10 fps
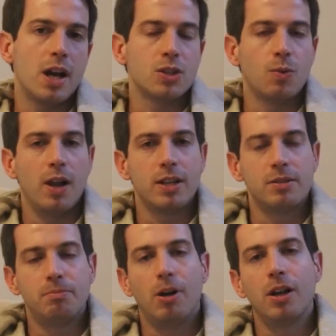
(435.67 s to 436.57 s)
as well as
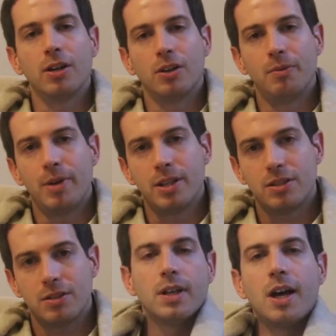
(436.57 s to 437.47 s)
in polyglot events.